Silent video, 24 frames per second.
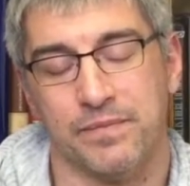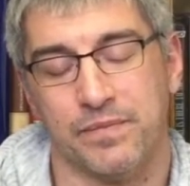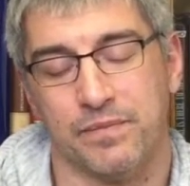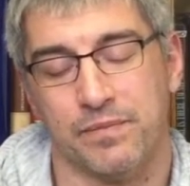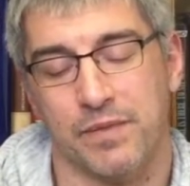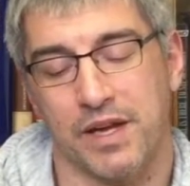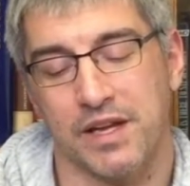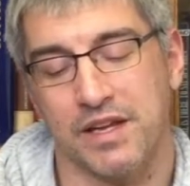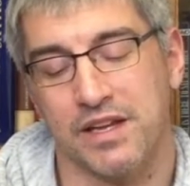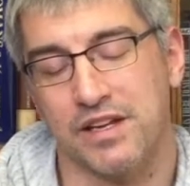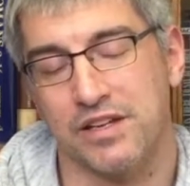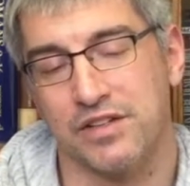
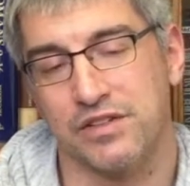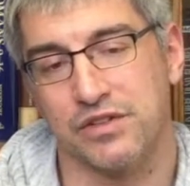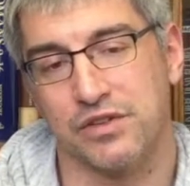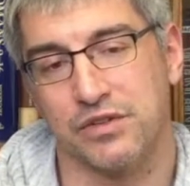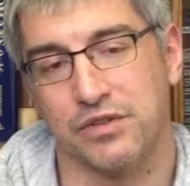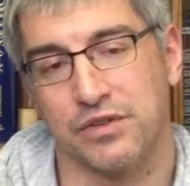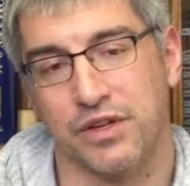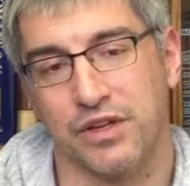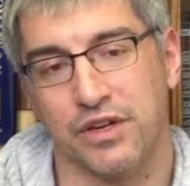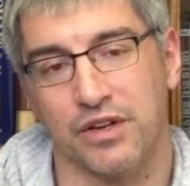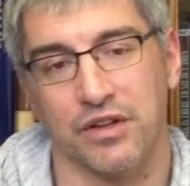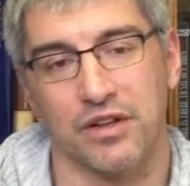My kids are
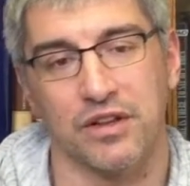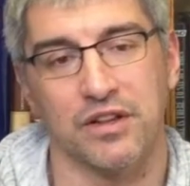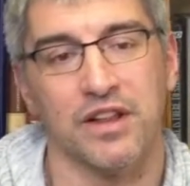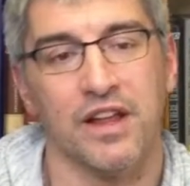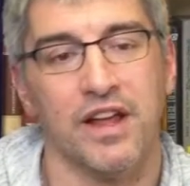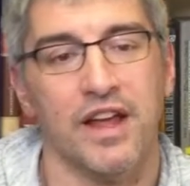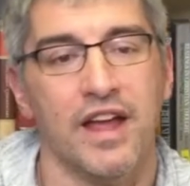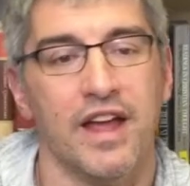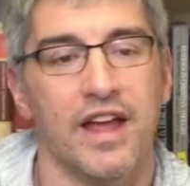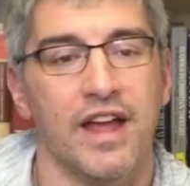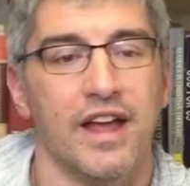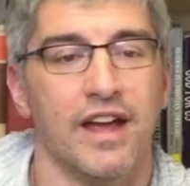little
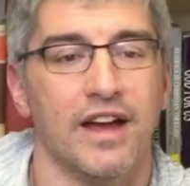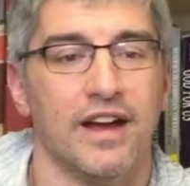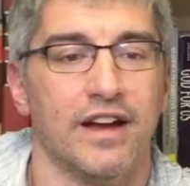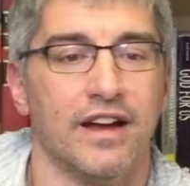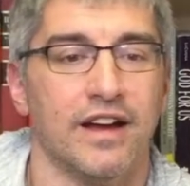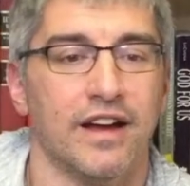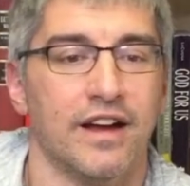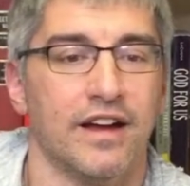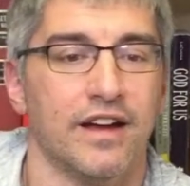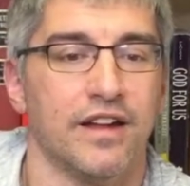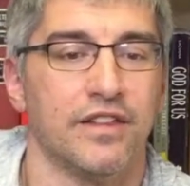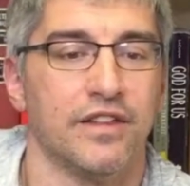
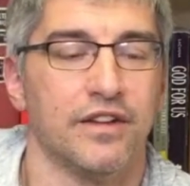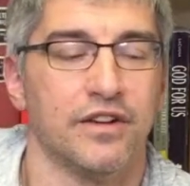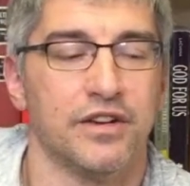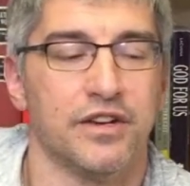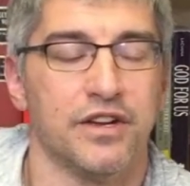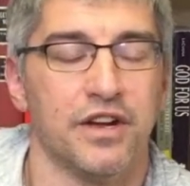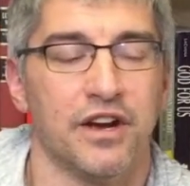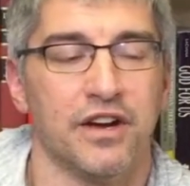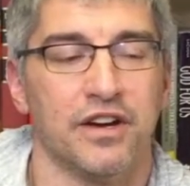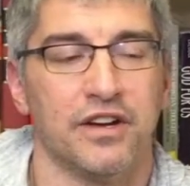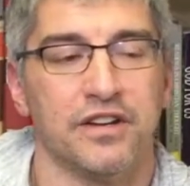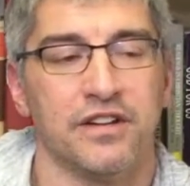uh, they're
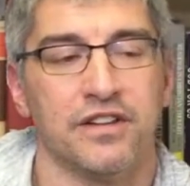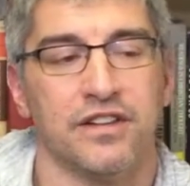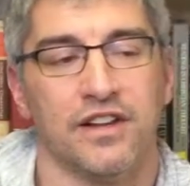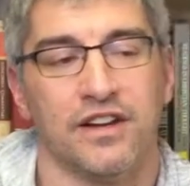young.